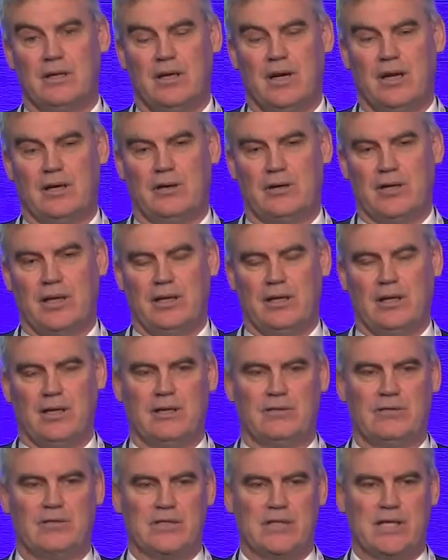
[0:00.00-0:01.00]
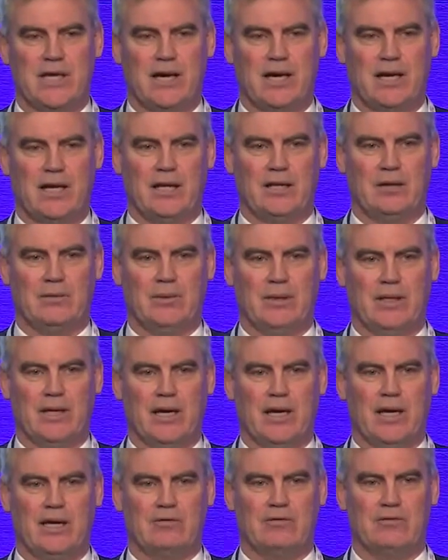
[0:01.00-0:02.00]
And on any given day, we
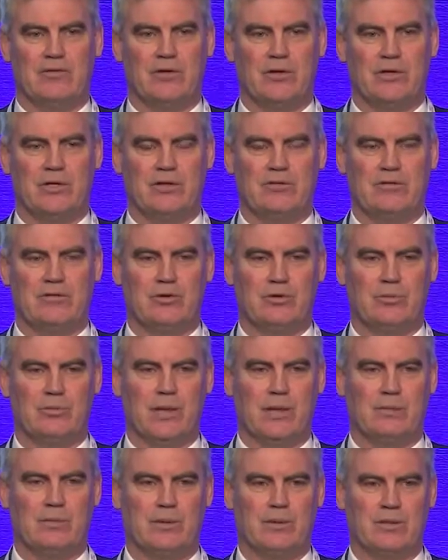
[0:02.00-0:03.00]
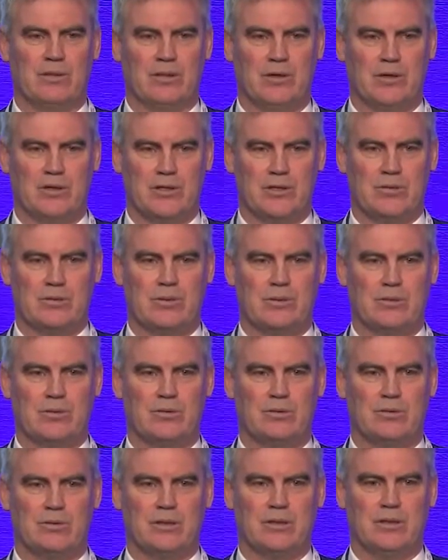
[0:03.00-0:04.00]
now have 30 fewer people in
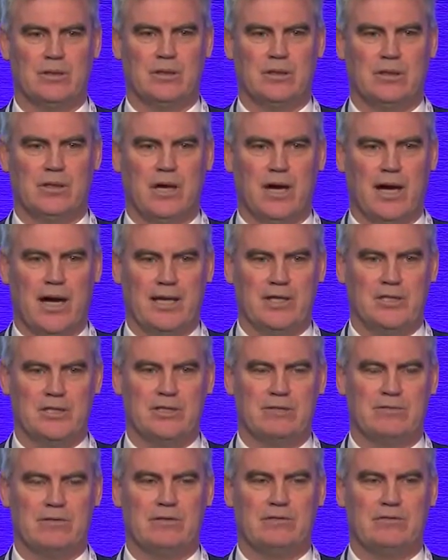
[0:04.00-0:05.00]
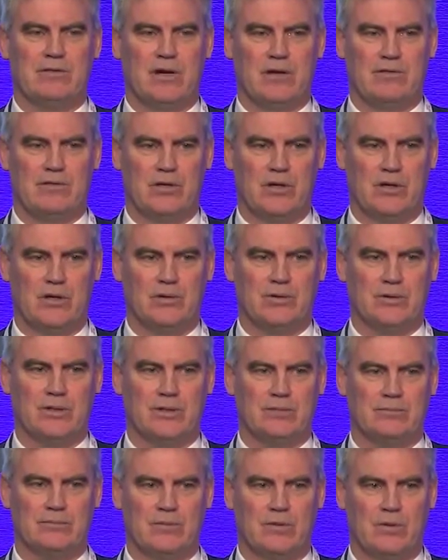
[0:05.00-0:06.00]
hospital, aged 75 and
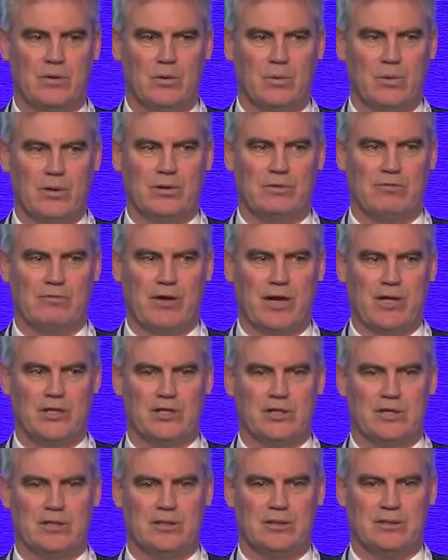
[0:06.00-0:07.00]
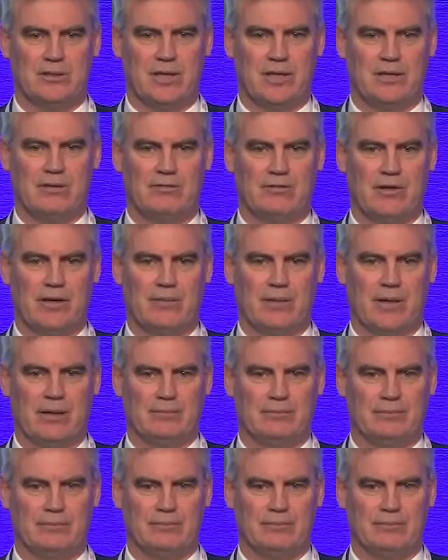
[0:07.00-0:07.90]
older, with a fractured neck or femur.